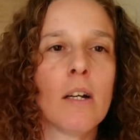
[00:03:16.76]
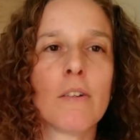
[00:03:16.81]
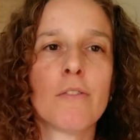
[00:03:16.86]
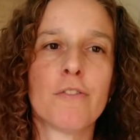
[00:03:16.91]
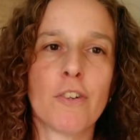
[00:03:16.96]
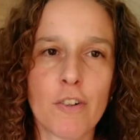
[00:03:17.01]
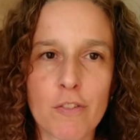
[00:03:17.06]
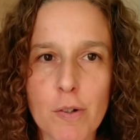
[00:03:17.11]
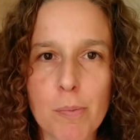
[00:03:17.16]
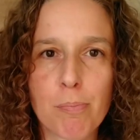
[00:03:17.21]

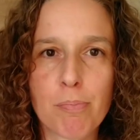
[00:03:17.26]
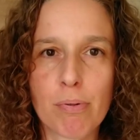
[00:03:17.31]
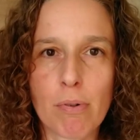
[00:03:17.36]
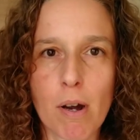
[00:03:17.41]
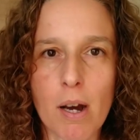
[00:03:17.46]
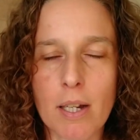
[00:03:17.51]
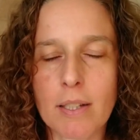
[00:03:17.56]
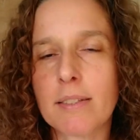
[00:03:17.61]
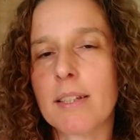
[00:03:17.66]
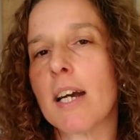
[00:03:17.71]
For the
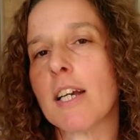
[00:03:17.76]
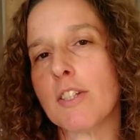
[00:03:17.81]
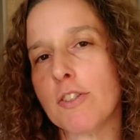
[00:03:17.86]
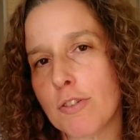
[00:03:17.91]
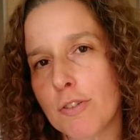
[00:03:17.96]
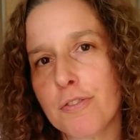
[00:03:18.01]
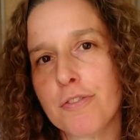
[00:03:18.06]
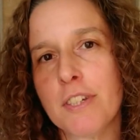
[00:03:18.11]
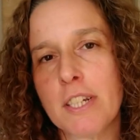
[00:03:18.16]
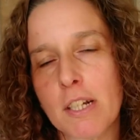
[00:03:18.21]
price, I
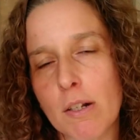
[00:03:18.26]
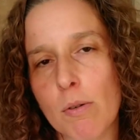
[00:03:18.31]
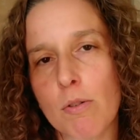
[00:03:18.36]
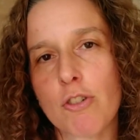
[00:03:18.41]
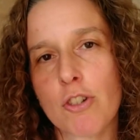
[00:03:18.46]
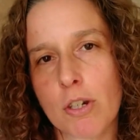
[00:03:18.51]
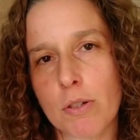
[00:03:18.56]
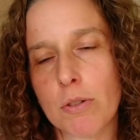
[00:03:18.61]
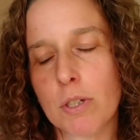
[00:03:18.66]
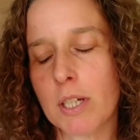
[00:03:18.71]
do think
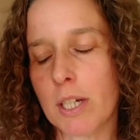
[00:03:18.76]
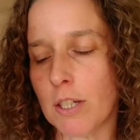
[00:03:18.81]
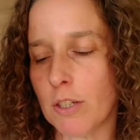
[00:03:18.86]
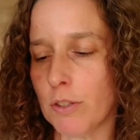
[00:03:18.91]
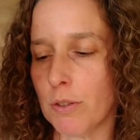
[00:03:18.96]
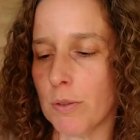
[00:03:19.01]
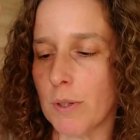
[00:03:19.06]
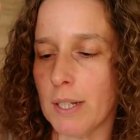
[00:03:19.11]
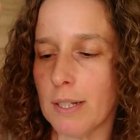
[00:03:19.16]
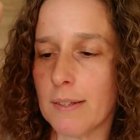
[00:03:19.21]
Longchamp you can
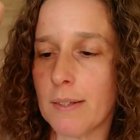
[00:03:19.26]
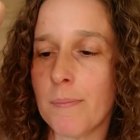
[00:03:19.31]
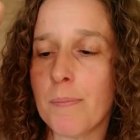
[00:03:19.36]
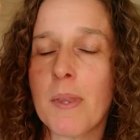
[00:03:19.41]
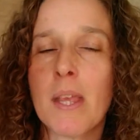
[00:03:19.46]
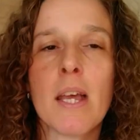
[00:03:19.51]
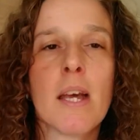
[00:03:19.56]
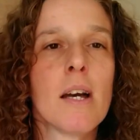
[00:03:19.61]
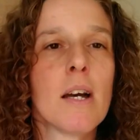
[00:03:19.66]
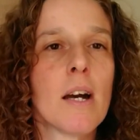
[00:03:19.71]
do it.
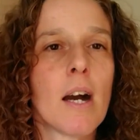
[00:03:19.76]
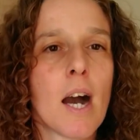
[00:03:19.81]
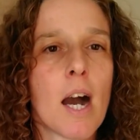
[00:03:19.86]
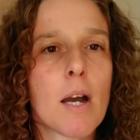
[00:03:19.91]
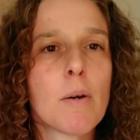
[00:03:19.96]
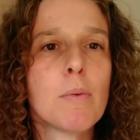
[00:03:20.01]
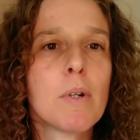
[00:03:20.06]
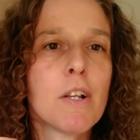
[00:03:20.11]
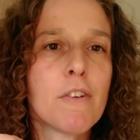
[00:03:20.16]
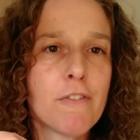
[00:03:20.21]

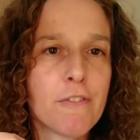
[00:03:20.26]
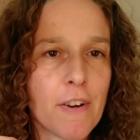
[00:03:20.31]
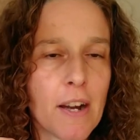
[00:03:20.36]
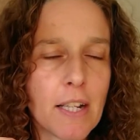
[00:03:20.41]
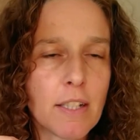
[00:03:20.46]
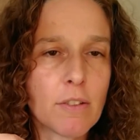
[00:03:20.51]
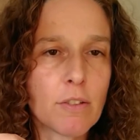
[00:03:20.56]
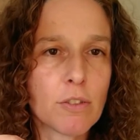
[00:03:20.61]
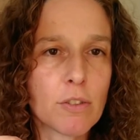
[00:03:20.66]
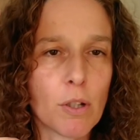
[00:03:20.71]
I will
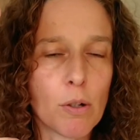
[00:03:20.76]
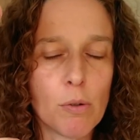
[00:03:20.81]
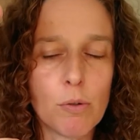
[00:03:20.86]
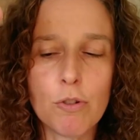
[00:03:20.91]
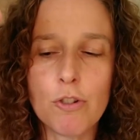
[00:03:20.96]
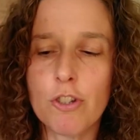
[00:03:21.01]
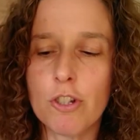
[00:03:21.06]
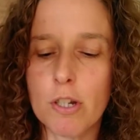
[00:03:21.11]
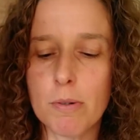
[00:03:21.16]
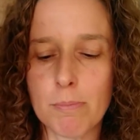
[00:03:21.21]
find a
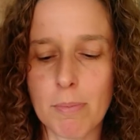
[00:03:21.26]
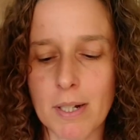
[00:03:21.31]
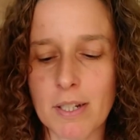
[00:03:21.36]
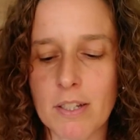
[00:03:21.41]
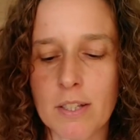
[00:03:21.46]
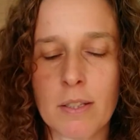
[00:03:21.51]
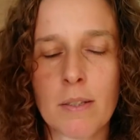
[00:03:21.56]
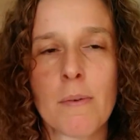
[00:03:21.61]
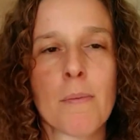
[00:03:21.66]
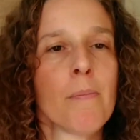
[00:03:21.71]
solution,
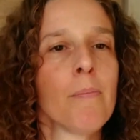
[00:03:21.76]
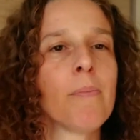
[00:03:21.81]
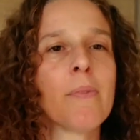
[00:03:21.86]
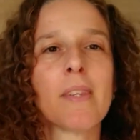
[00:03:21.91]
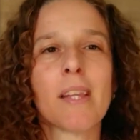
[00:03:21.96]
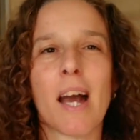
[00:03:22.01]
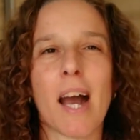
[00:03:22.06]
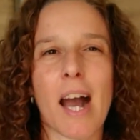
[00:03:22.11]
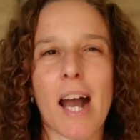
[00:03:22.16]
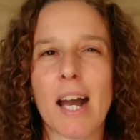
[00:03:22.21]
but
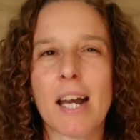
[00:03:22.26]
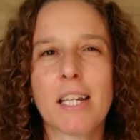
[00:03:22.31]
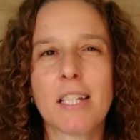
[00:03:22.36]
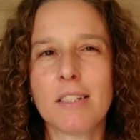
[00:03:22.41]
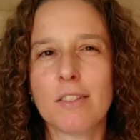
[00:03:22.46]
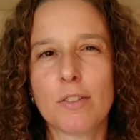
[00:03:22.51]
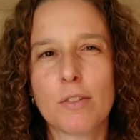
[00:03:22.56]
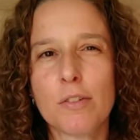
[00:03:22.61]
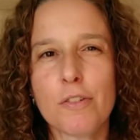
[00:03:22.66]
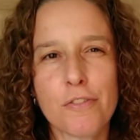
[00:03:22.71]
I
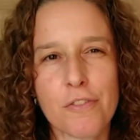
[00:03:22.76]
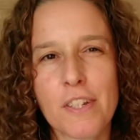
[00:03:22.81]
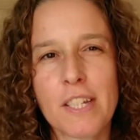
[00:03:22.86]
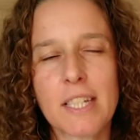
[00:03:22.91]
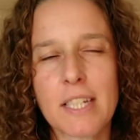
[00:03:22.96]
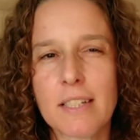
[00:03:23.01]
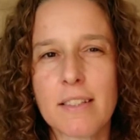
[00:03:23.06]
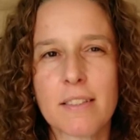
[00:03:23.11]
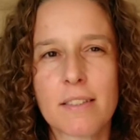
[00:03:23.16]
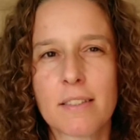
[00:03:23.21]
do
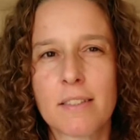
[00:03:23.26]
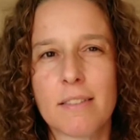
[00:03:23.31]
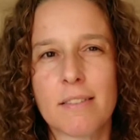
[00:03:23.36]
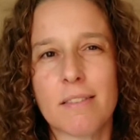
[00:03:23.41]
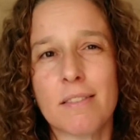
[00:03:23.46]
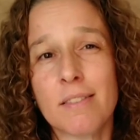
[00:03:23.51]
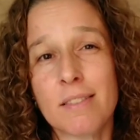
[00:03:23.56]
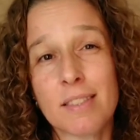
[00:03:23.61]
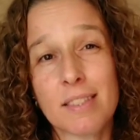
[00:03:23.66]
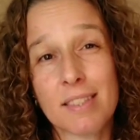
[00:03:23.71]
think it's
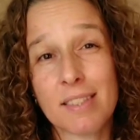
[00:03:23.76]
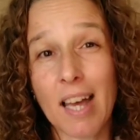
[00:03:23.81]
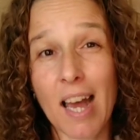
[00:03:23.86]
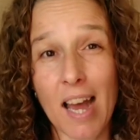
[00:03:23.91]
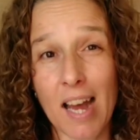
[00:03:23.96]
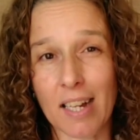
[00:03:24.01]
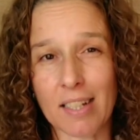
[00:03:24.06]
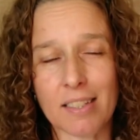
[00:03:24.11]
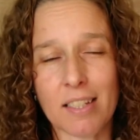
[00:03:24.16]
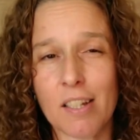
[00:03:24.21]

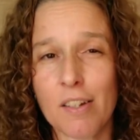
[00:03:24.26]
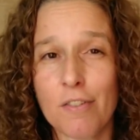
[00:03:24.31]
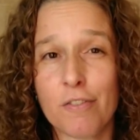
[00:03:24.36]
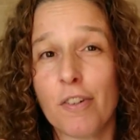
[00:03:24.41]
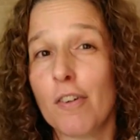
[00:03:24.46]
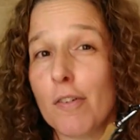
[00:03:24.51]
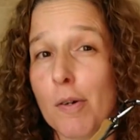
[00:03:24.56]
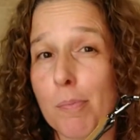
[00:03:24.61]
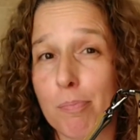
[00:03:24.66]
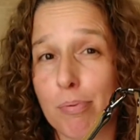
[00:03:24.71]
sad
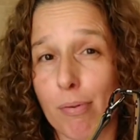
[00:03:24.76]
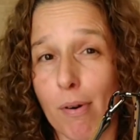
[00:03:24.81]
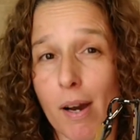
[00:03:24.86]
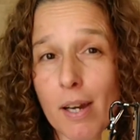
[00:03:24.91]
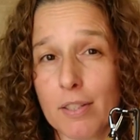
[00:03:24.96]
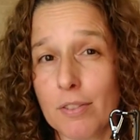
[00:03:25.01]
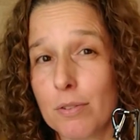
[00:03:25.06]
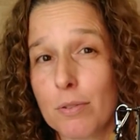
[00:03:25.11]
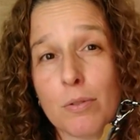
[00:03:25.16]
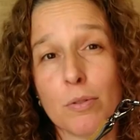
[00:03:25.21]
for the
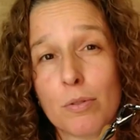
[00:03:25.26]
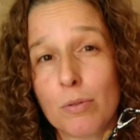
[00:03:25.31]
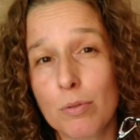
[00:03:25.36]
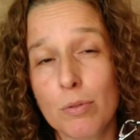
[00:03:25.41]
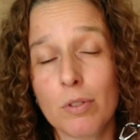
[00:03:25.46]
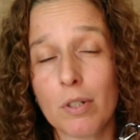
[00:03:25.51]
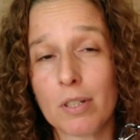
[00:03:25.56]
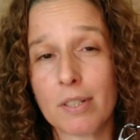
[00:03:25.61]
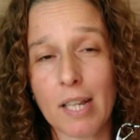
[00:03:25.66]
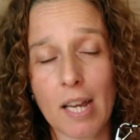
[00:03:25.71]
price,
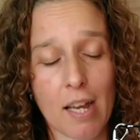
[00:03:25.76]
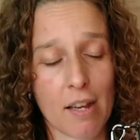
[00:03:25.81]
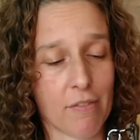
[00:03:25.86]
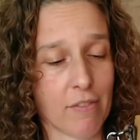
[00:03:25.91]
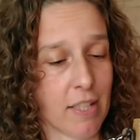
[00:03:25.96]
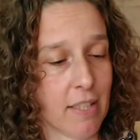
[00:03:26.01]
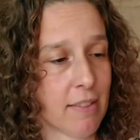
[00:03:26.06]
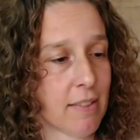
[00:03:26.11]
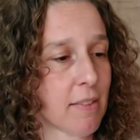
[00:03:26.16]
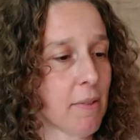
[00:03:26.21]
do not
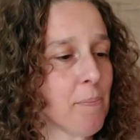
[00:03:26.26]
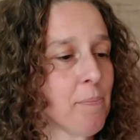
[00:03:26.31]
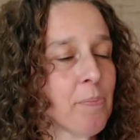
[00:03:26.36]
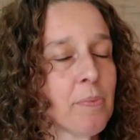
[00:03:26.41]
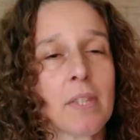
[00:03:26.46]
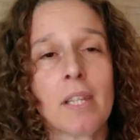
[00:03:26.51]
have it.